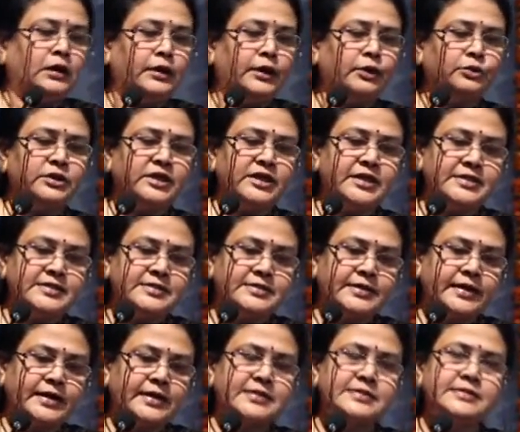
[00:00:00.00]
Now
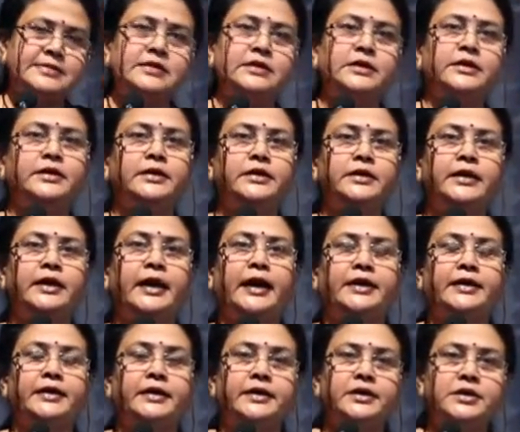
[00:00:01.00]
there are certain
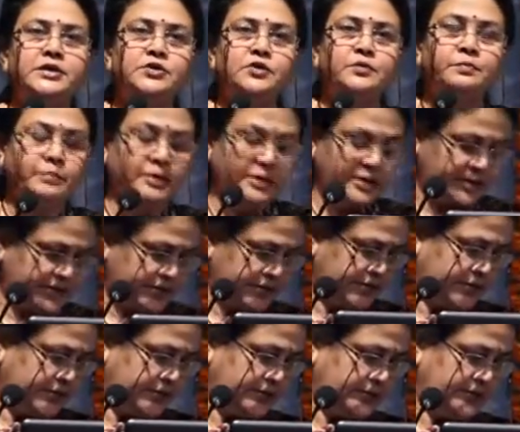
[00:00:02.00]
categories of
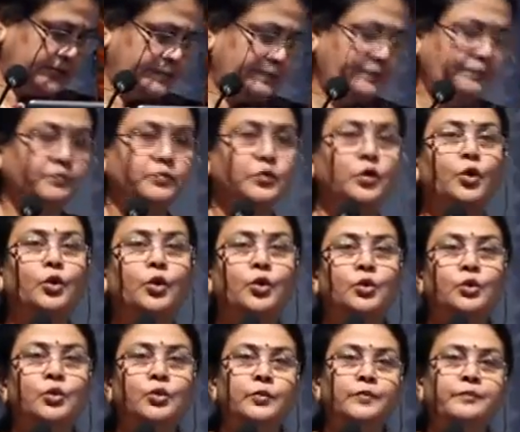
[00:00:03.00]
persons
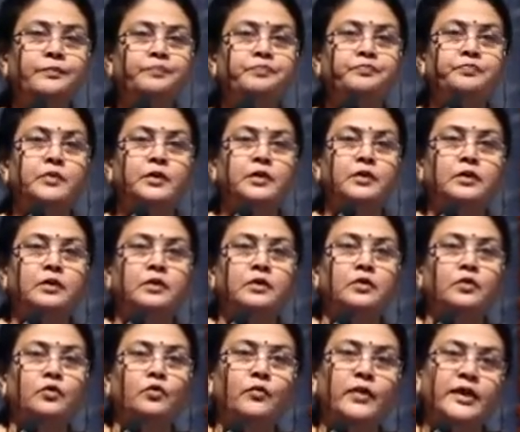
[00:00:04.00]
who,
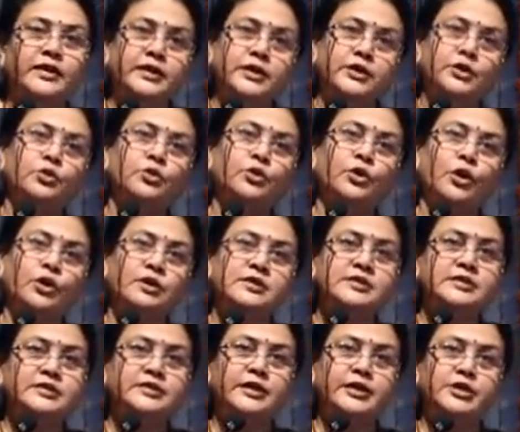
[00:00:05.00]
whether you cross
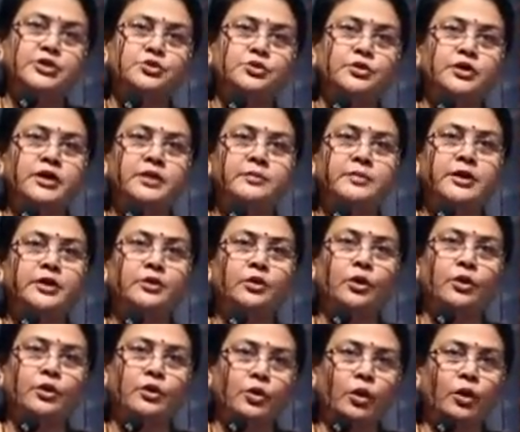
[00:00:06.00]
the threshold limit
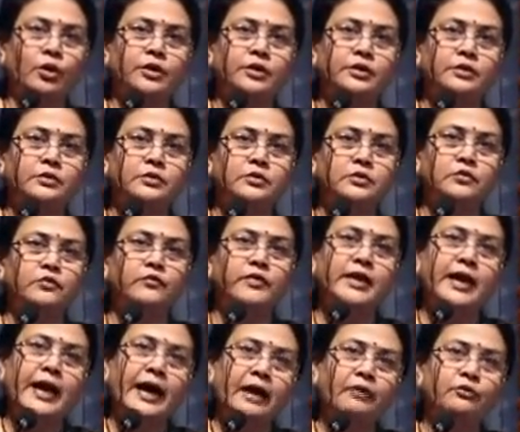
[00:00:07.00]
or not,
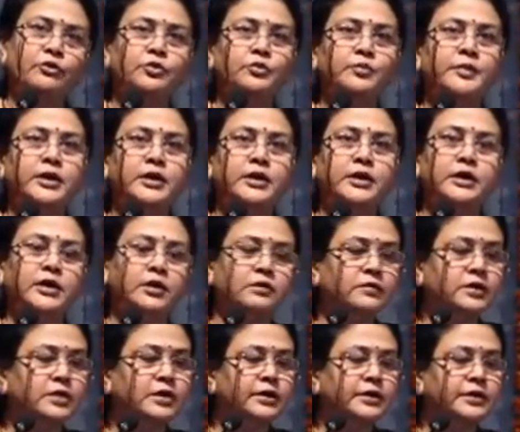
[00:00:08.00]
will have to be
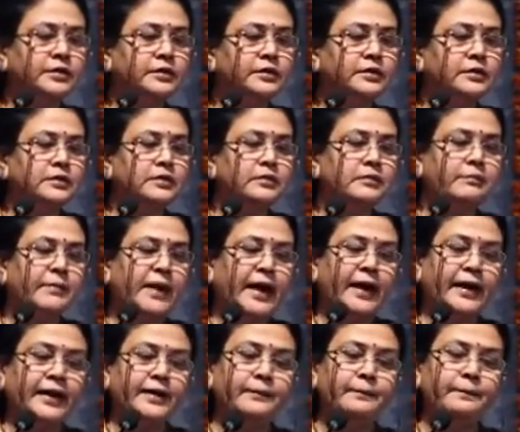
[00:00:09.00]
covered
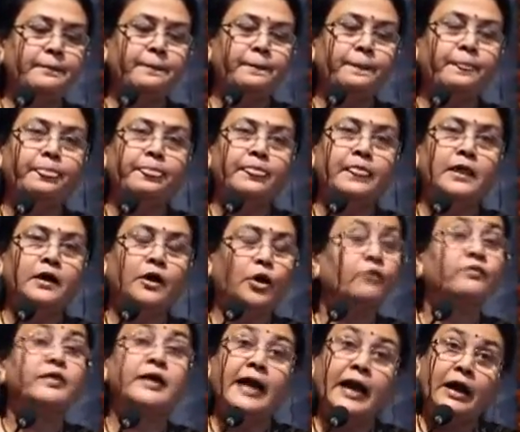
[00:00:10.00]
by
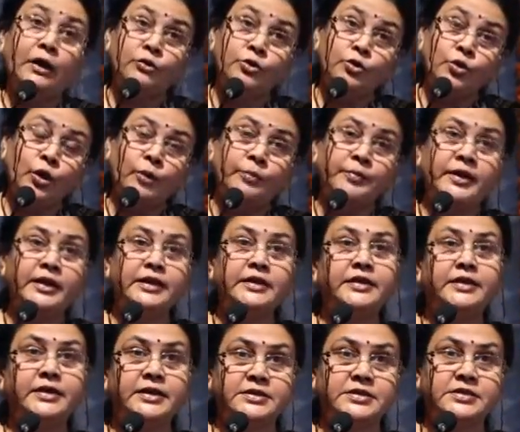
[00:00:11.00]
or will have to obtain
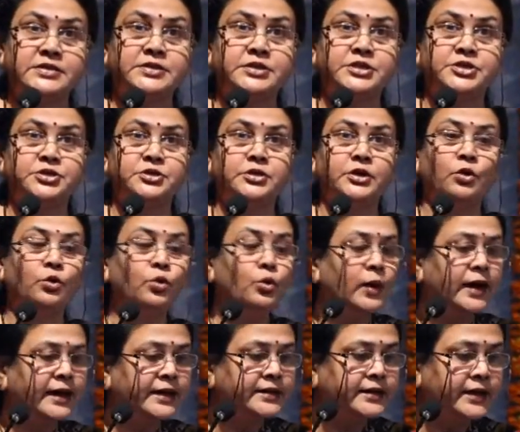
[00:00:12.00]
the registration. Now, who
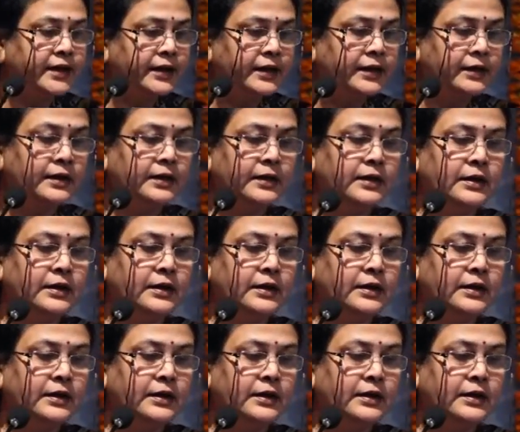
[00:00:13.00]
are they?